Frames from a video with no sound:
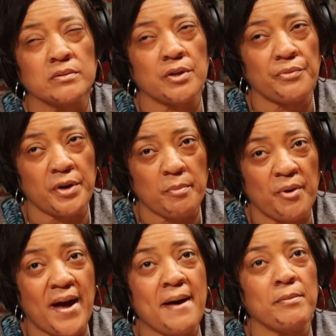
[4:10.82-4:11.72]
career
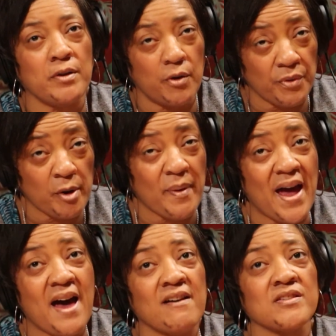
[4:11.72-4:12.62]

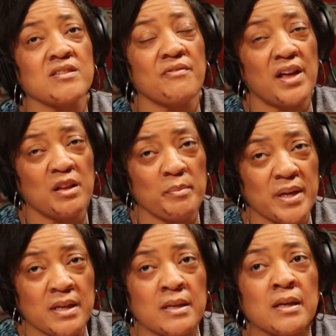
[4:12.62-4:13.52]
paths
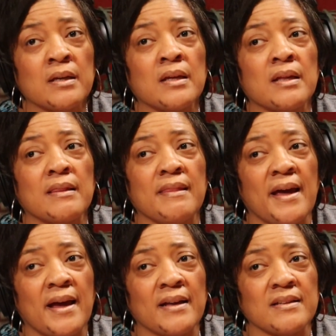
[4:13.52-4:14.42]
development
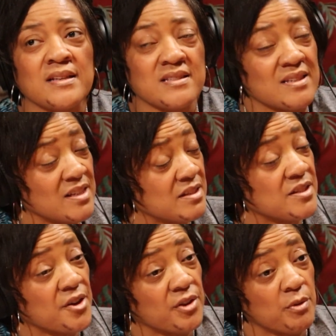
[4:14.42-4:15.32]
that doesn't
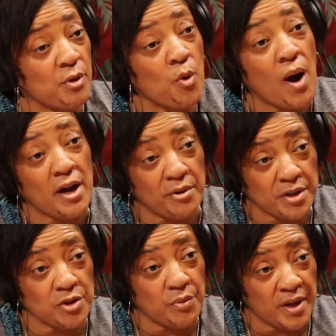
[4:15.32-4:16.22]
necessarily require a
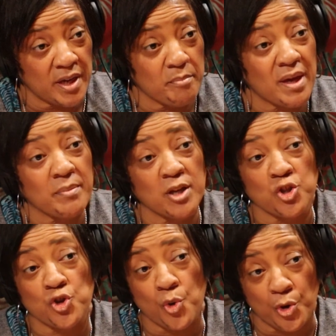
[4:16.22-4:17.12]
degree, maybe a
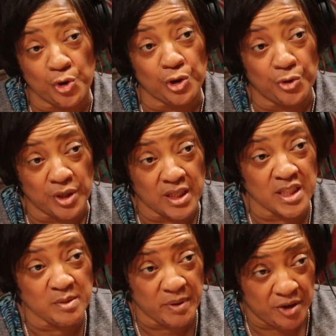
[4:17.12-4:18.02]
shorter learning
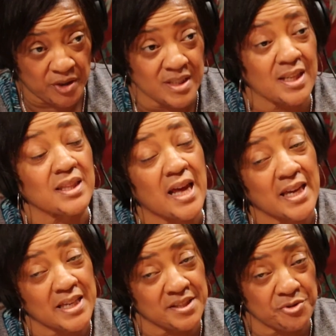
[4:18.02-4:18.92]
experience
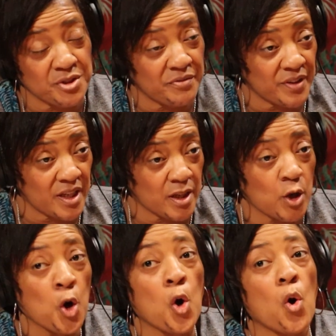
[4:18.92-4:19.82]
like a certificate
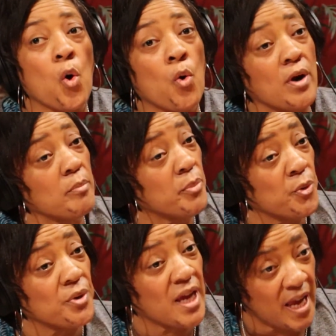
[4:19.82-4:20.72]
or a
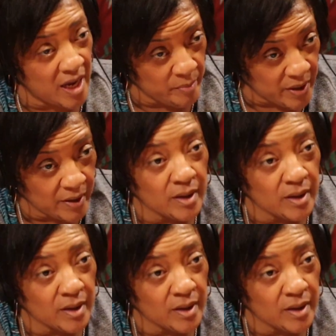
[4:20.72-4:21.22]
boot camp,